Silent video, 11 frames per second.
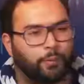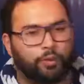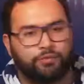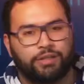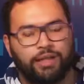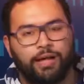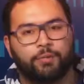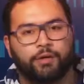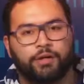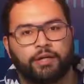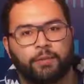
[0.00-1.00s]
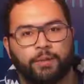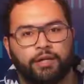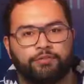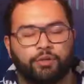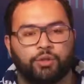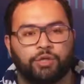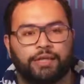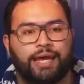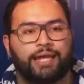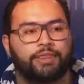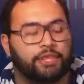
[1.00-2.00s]
more of a library, but if you look
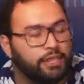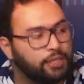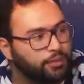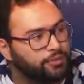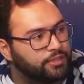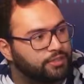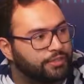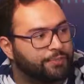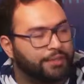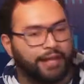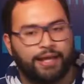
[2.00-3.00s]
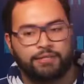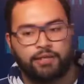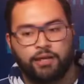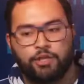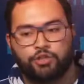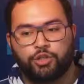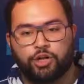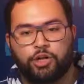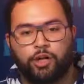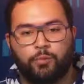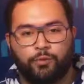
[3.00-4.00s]
at the ecosystem that has sort of
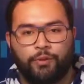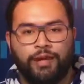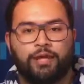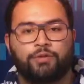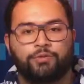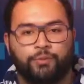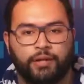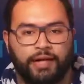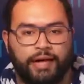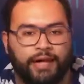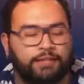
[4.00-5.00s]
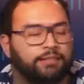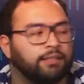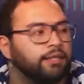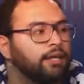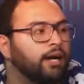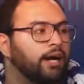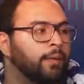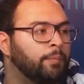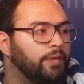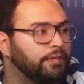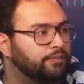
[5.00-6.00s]
come around React,
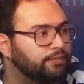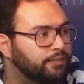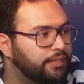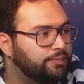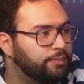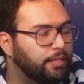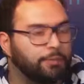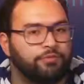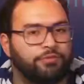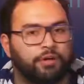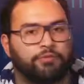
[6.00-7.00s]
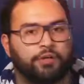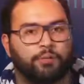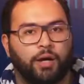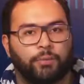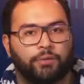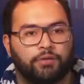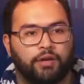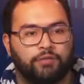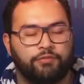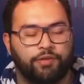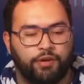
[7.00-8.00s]
it's becoming very, very popular
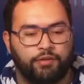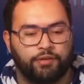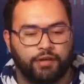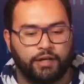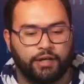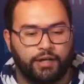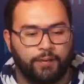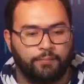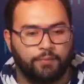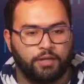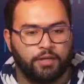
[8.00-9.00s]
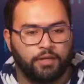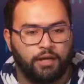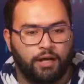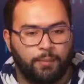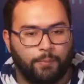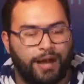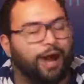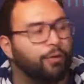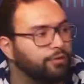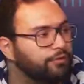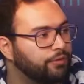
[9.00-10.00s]
and very, very
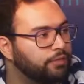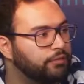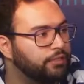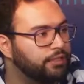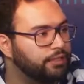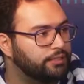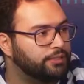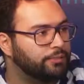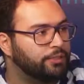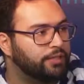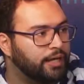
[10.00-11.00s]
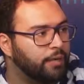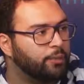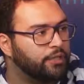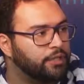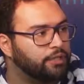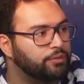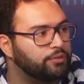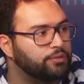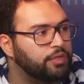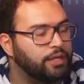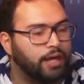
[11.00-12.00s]
powerful is the word that I want to
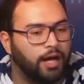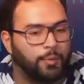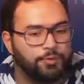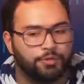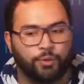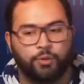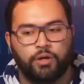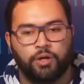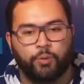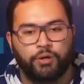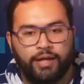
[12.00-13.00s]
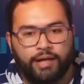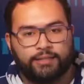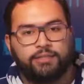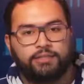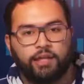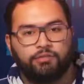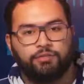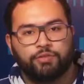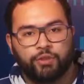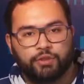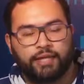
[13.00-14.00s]
use. So React itself, if
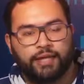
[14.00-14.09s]
you look